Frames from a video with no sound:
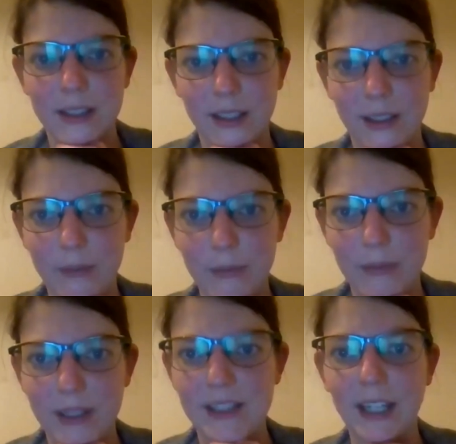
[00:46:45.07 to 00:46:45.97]
Um,
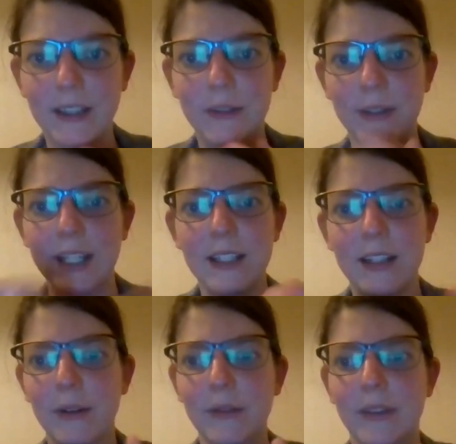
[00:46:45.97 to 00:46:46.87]
is that created
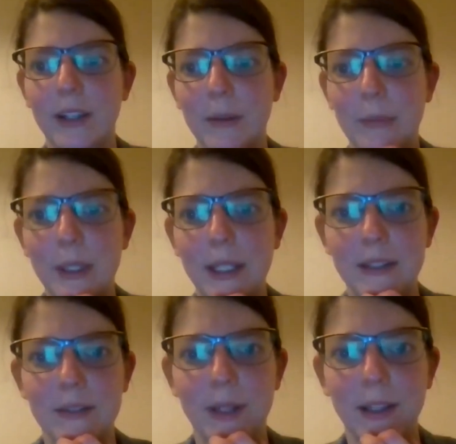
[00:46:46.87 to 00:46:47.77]
out of the campaign
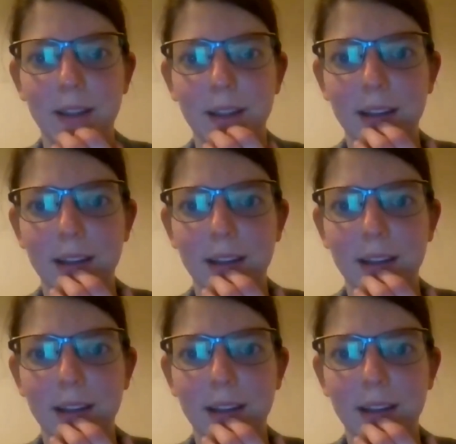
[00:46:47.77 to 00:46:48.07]
as well?